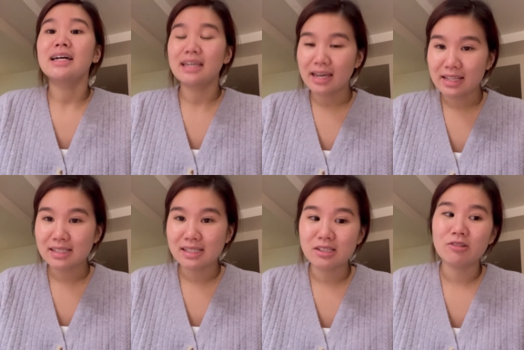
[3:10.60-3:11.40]

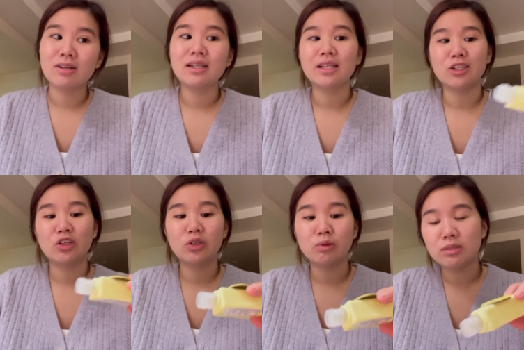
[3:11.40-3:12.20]
case is already like
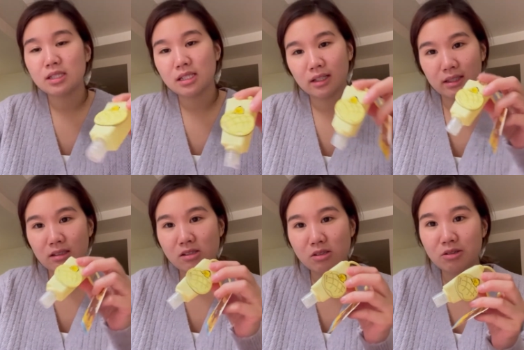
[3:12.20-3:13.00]
cutesy like
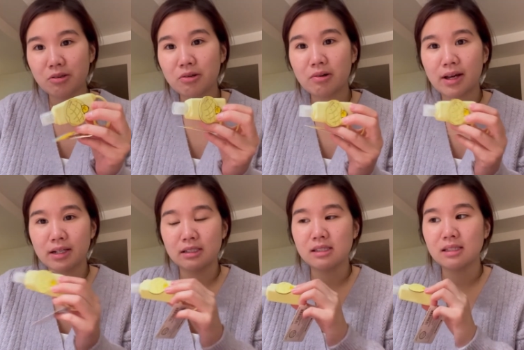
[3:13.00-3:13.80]
this too, and
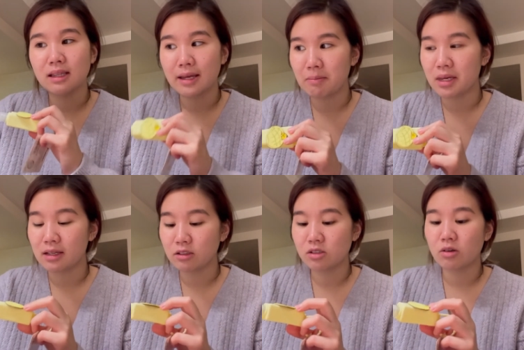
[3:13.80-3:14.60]
it's light
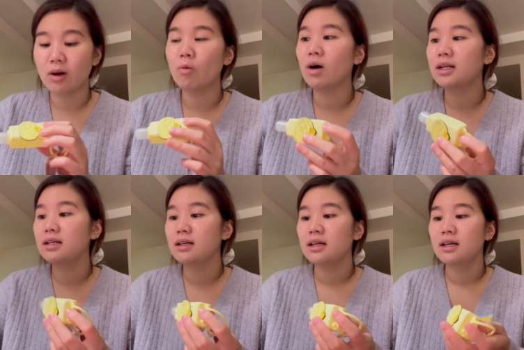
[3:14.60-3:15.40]
pink. So I want
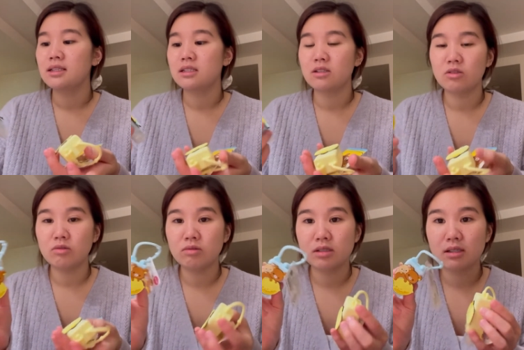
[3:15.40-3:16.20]
it to
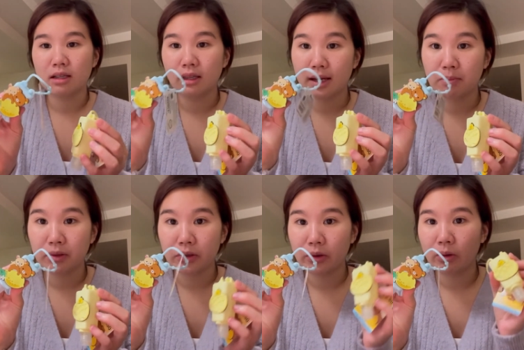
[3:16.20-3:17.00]
use light
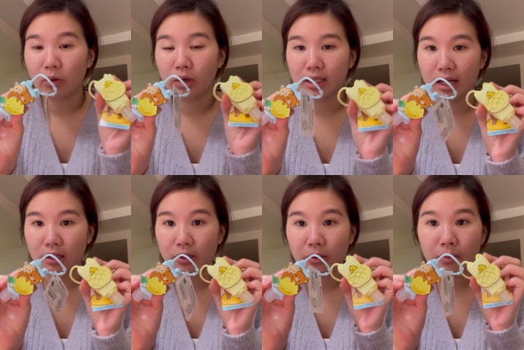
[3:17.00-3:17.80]
blue or
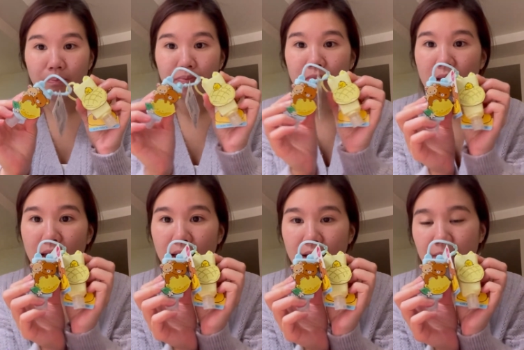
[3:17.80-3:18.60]
yellow.
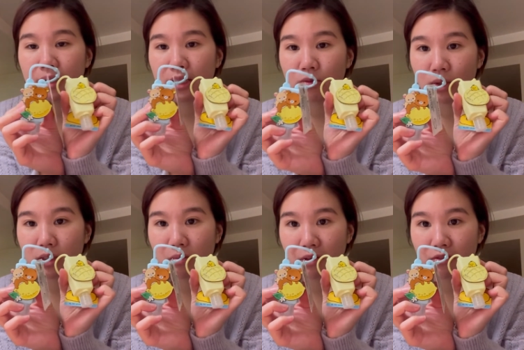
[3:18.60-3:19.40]
And I'm gonna give one
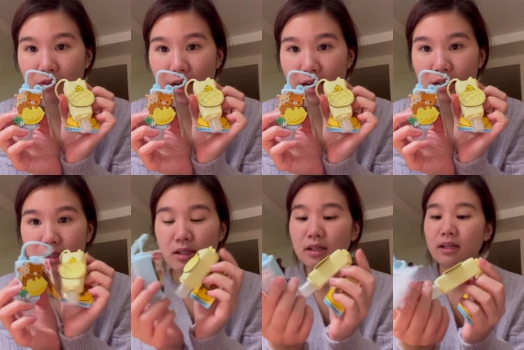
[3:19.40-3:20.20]
to my
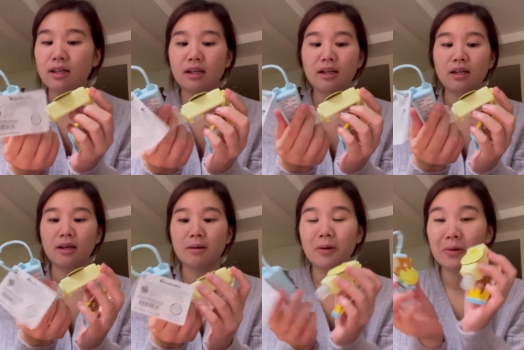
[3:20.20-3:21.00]
friend.
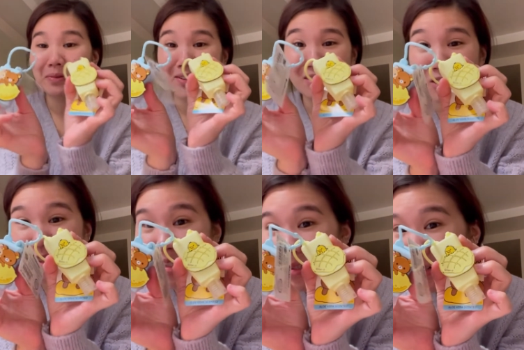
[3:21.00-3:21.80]
Oh my God, these are
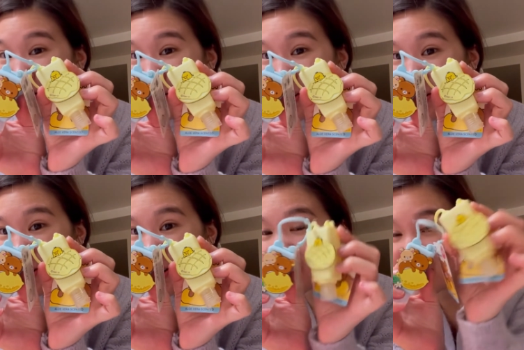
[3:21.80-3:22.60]
so
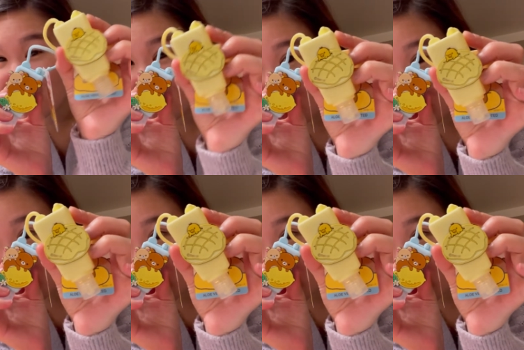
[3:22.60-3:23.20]
cute. This is a